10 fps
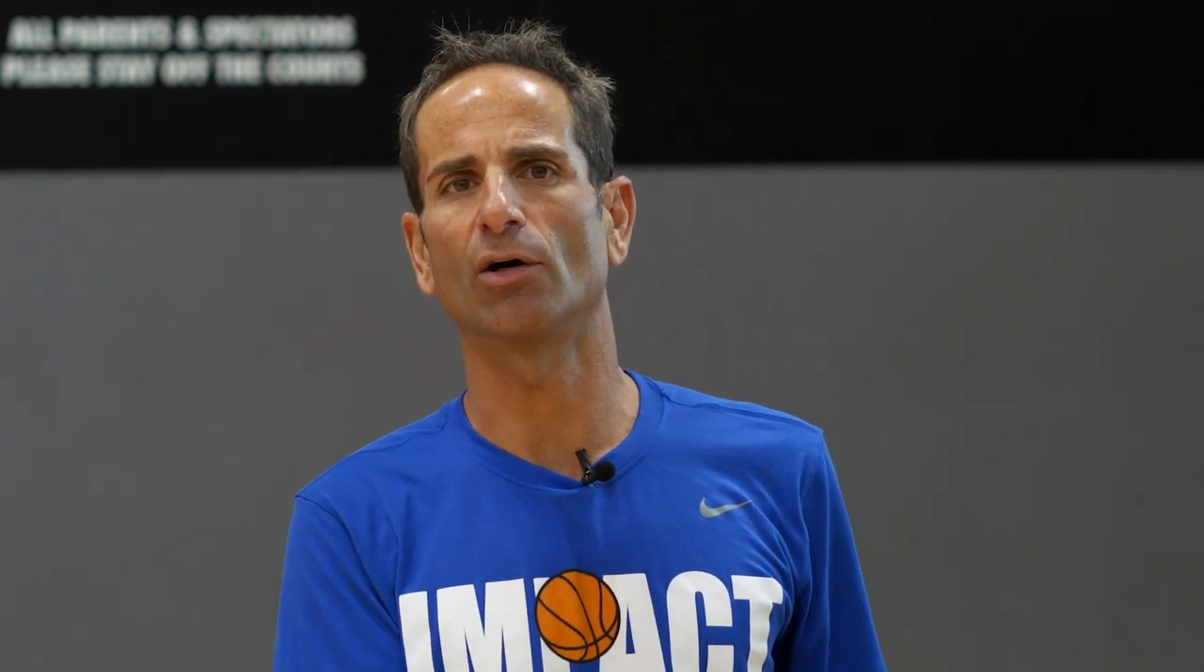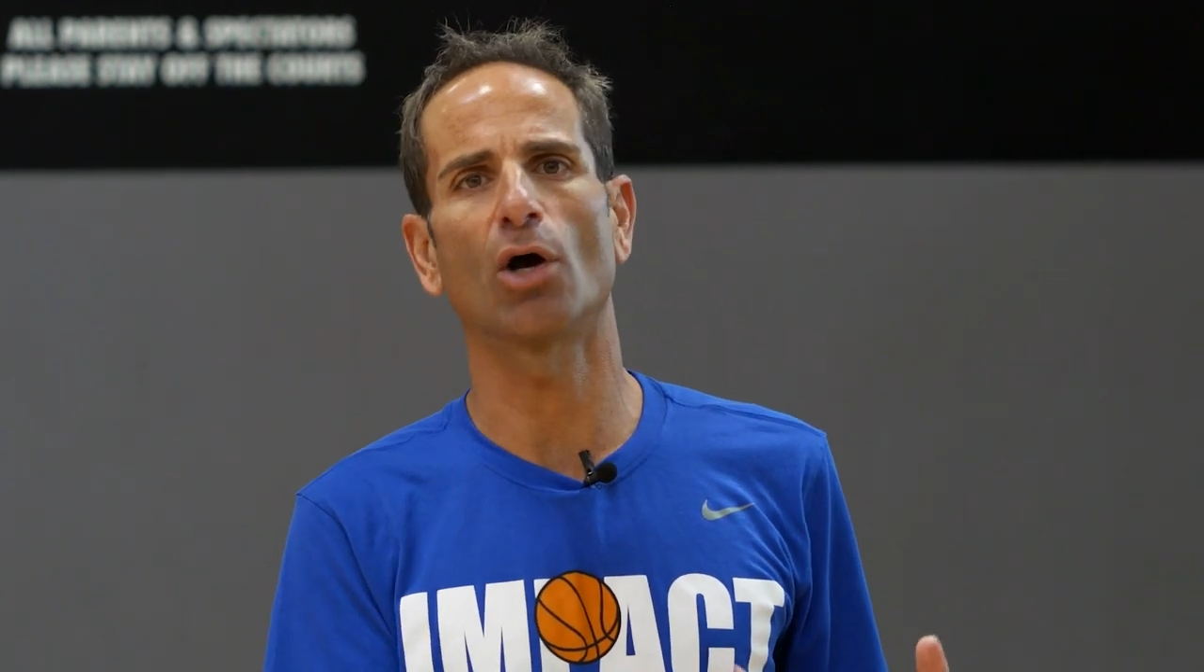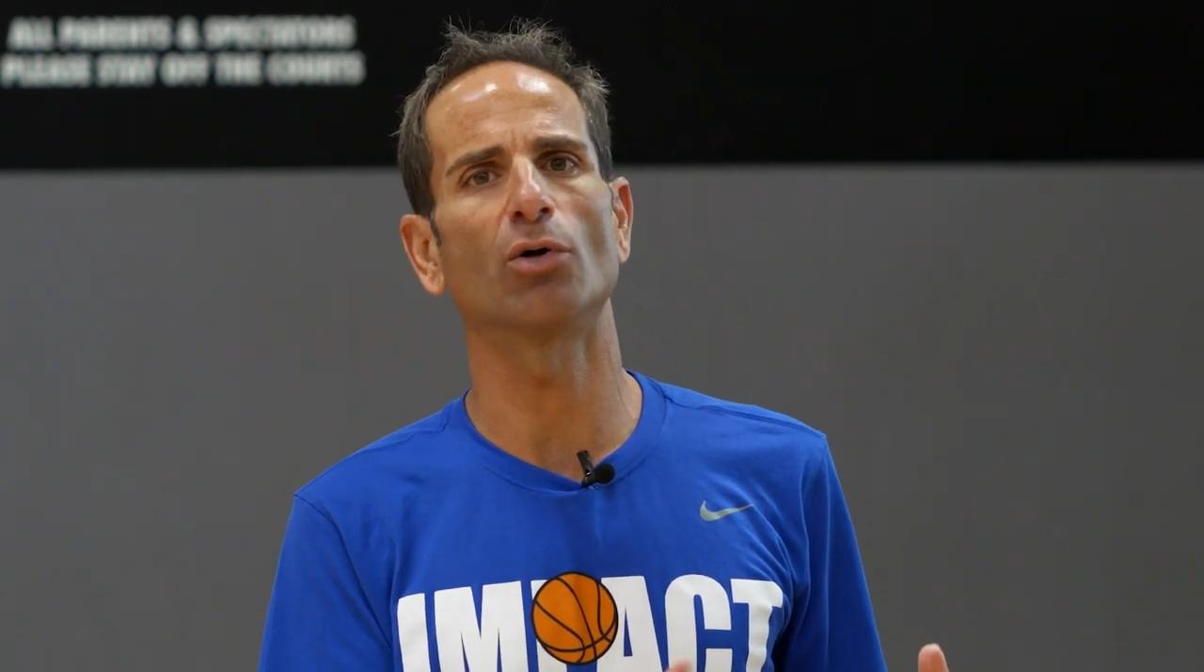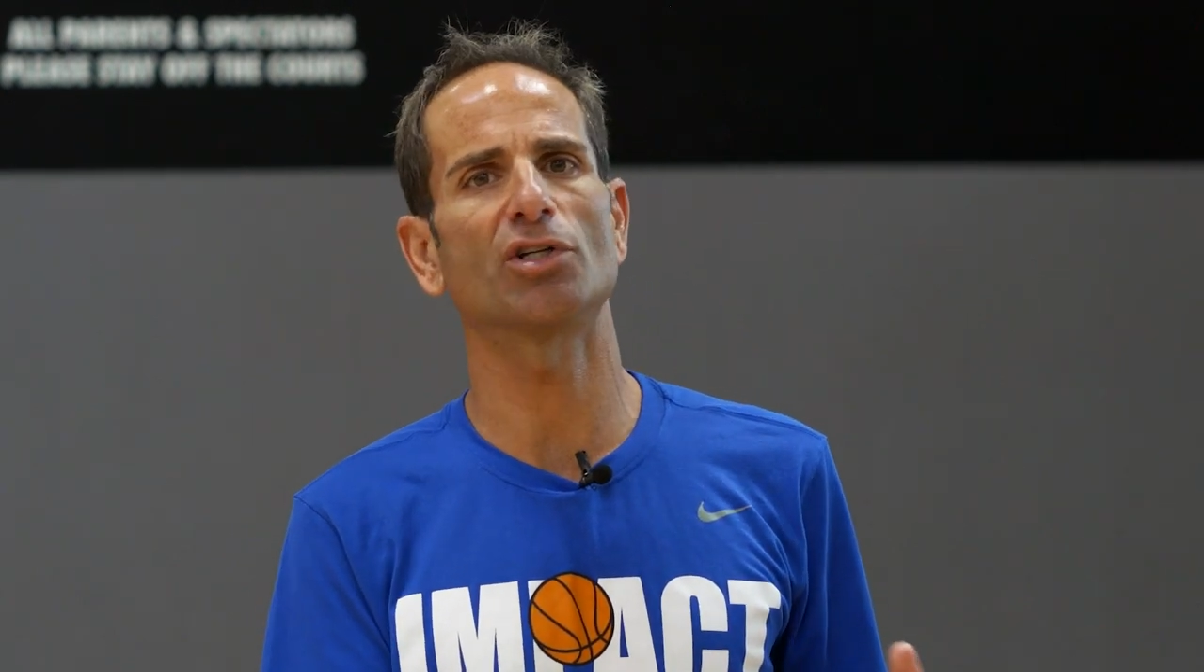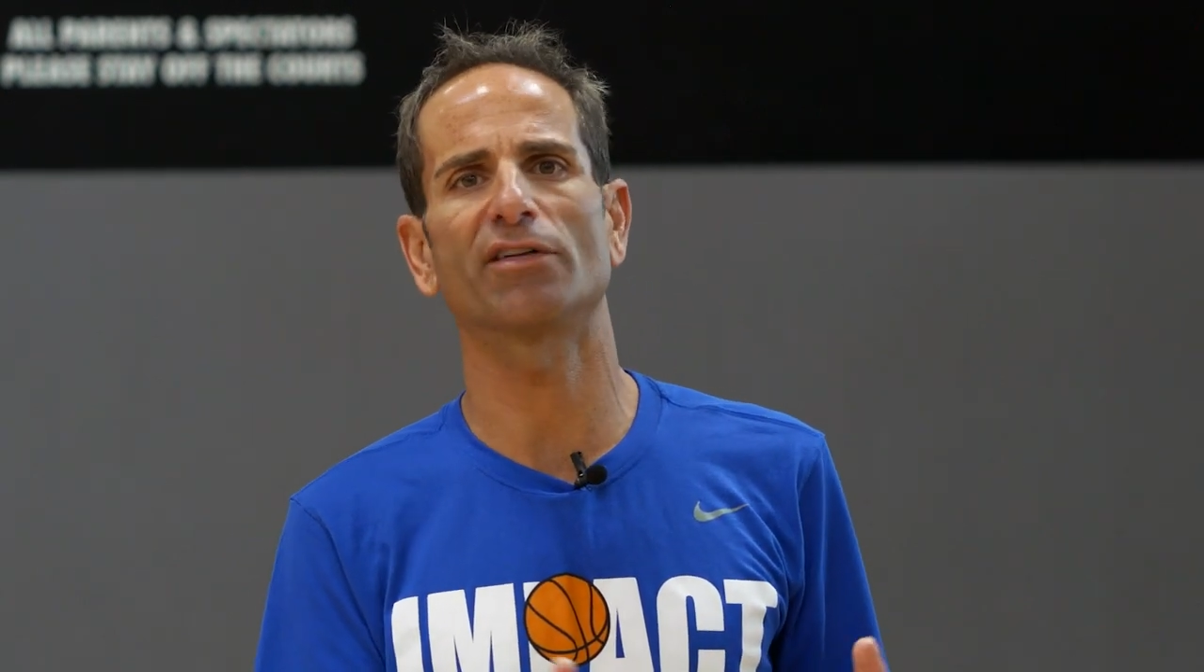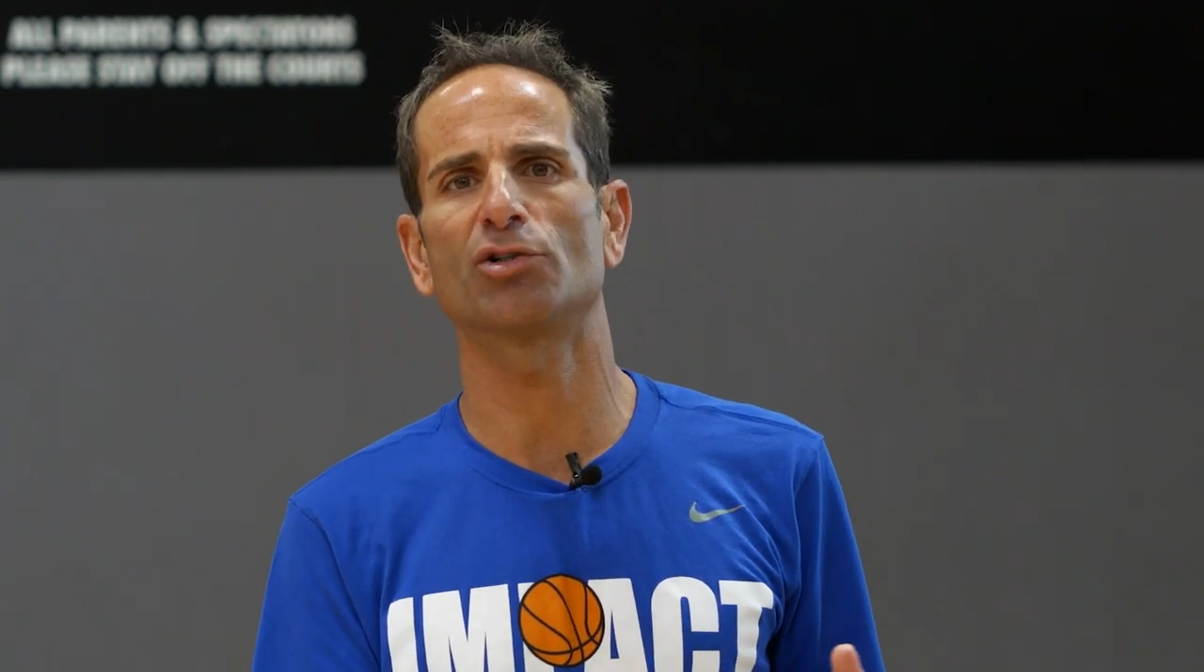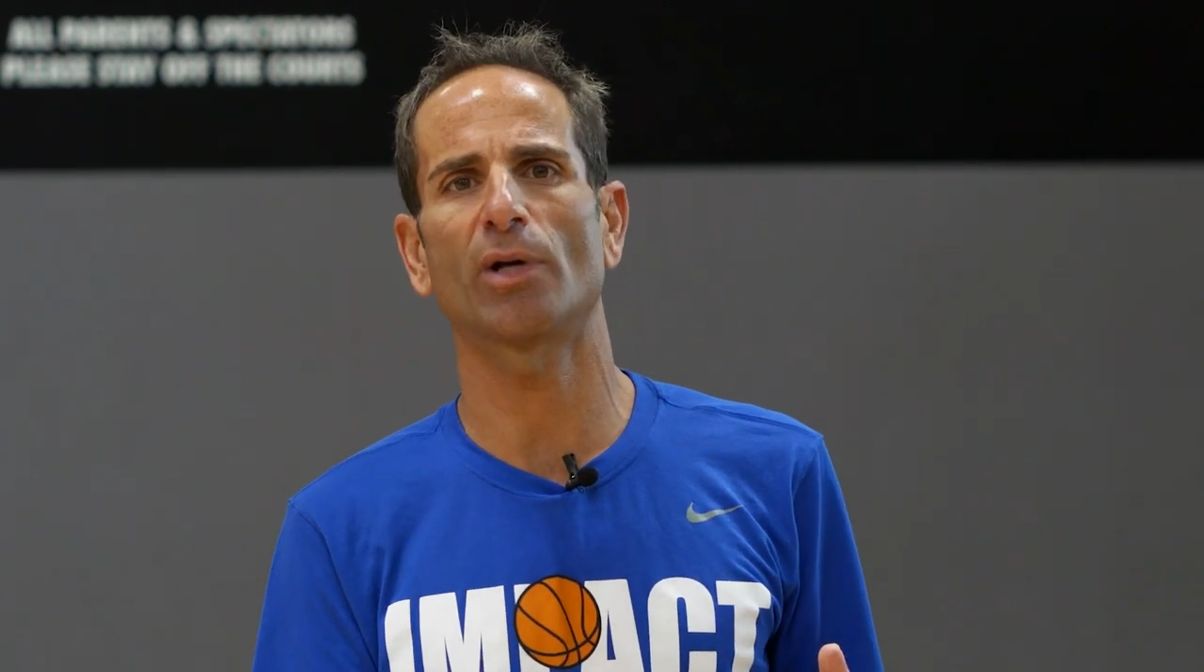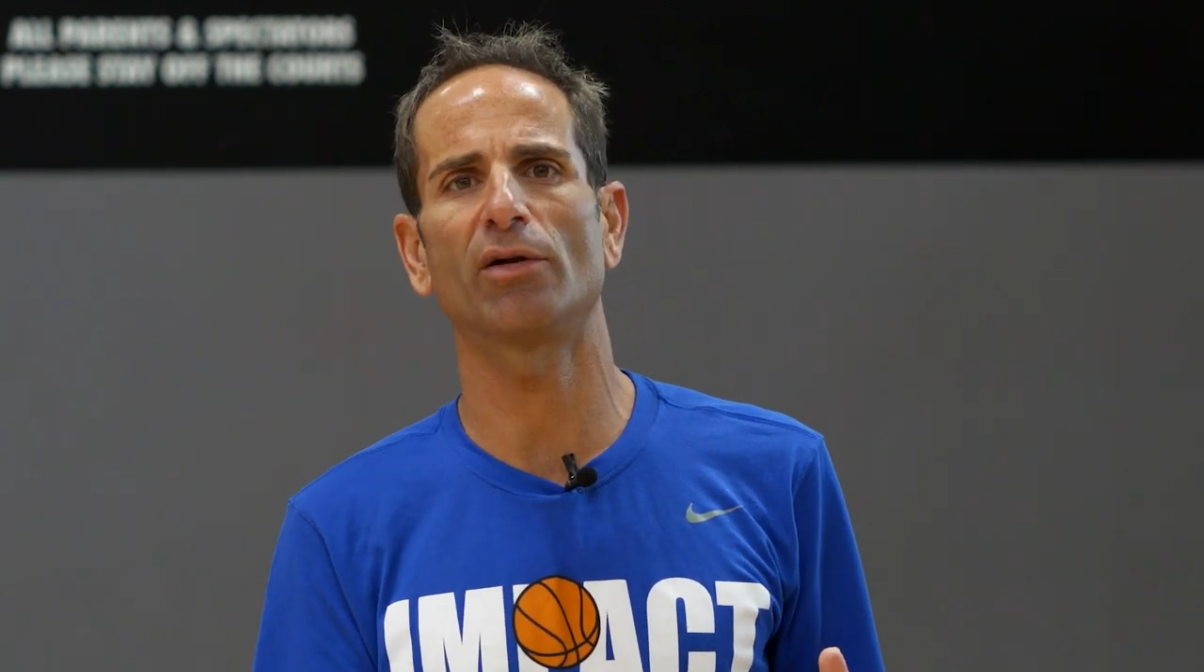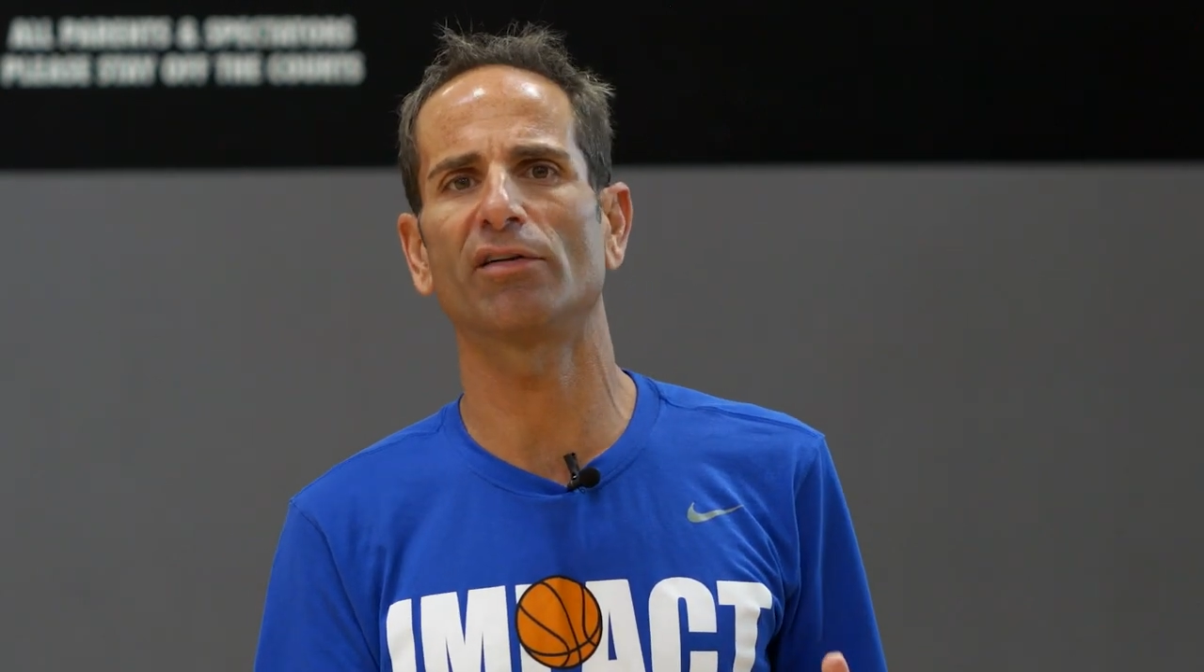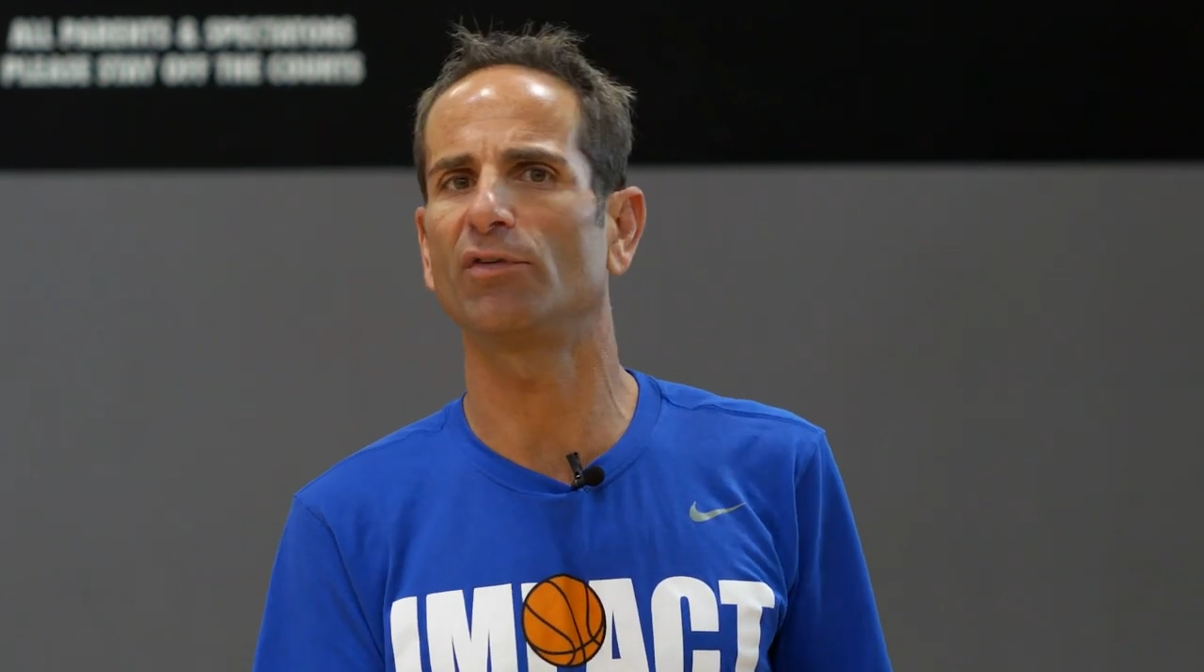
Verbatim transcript: Coaches and trainers,